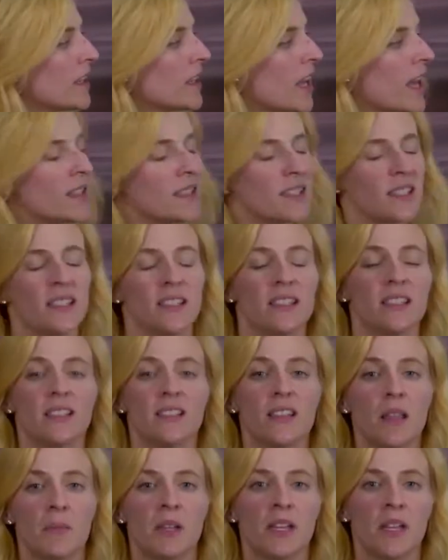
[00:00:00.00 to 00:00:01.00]
that's
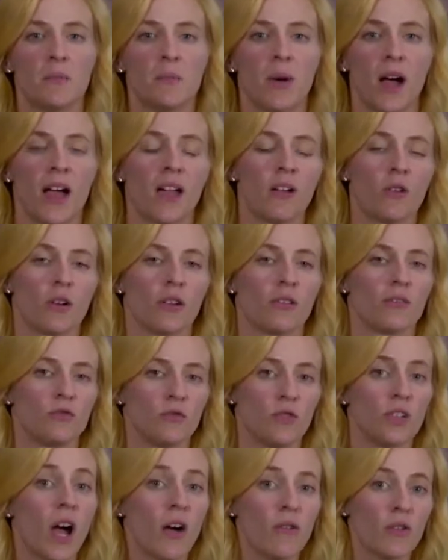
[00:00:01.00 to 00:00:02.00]
limited by or
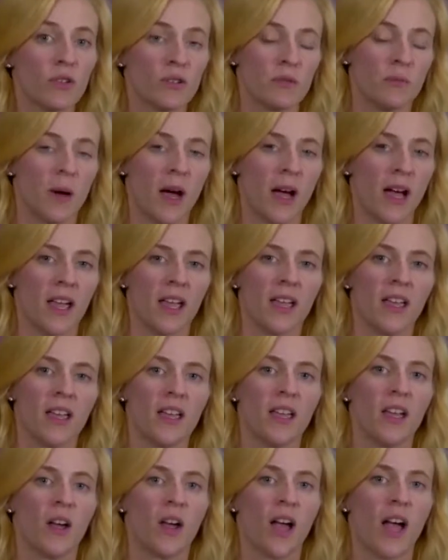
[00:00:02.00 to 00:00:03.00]
governed by
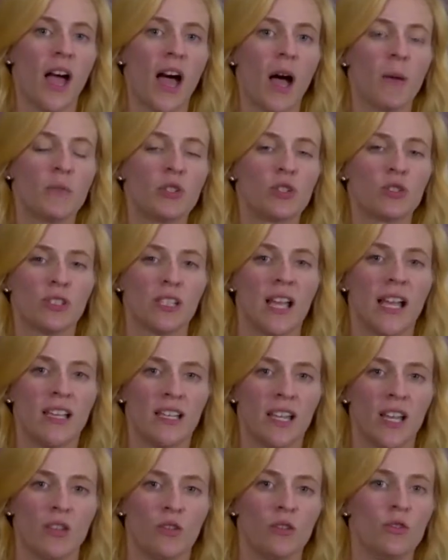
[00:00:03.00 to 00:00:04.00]
how much light
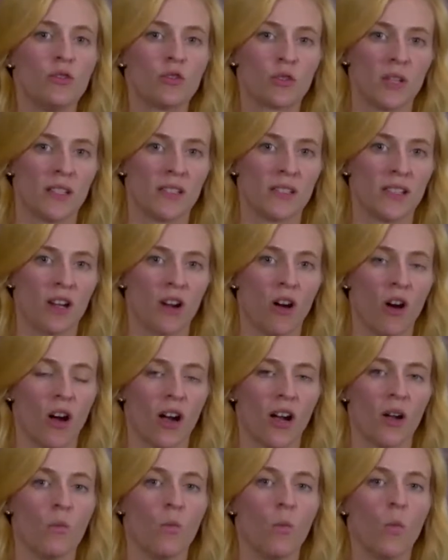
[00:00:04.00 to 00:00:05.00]
and nutrients there
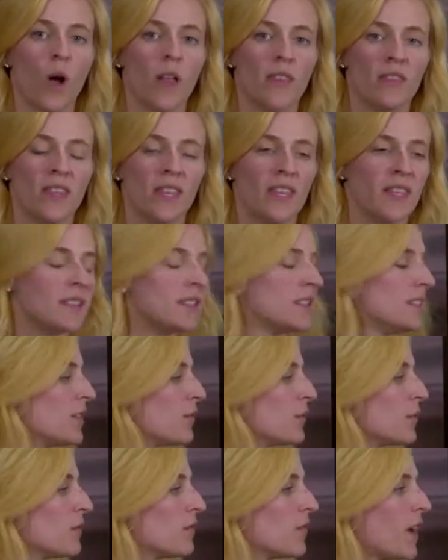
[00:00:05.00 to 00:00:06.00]
are and what these
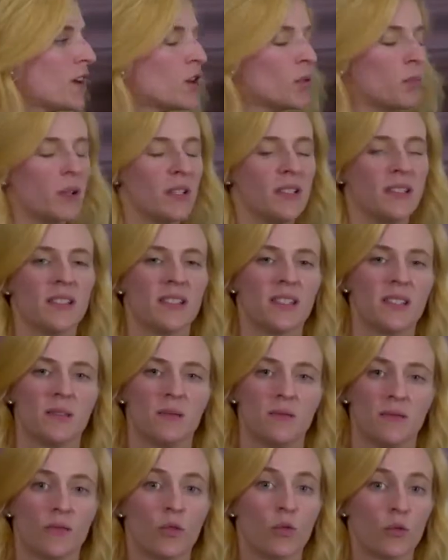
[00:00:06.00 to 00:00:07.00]
different phytoplankton
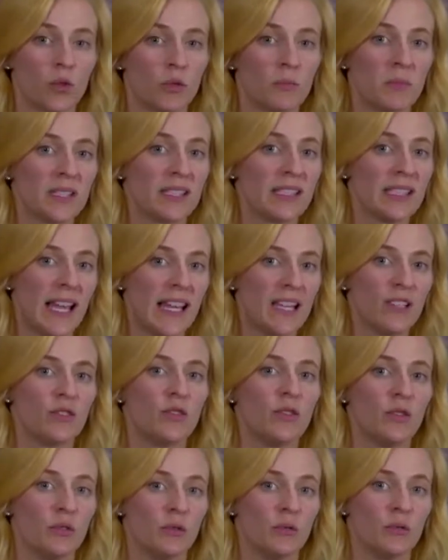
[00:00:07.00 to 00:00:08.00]
groups like
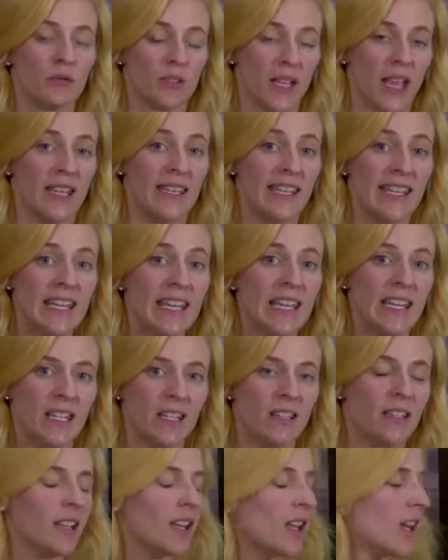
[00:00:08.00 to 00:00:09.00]
to and need
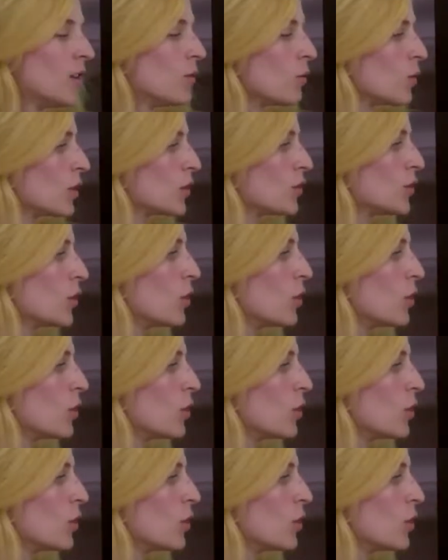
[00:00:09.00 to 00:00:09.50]
in order to